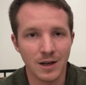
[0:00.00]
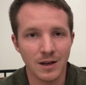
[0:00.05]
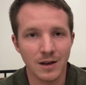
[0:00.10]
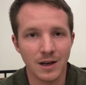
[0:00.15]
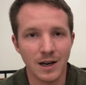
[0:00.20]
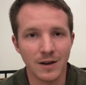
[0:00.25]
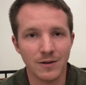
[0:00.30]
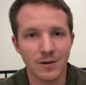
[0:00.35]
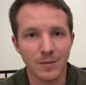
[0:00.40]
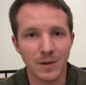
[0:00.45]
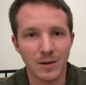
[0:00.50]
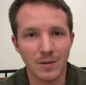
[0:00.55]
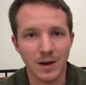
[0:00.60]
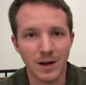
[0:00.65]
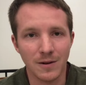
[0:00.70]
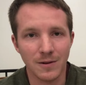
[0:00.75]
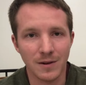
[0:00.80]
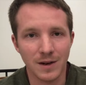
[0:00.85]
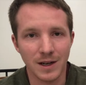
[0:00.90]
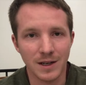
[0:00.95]
after my
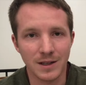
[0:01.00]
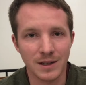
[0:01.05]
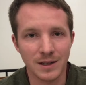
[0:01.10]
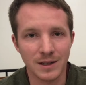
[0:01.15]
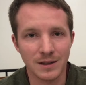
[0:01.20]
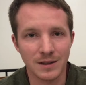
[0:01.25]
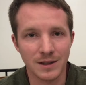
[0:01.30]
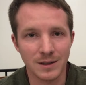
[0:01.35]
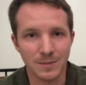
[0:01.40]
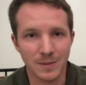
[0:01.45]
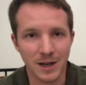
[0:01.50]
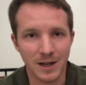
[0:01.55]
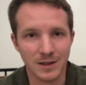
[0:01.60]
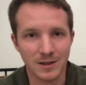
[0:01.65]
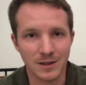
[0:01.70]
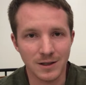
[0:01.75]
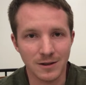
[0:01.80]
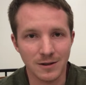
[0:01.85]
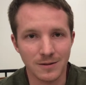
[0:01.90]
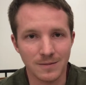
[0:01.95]
wife and I did it this
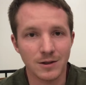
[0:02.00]
past year.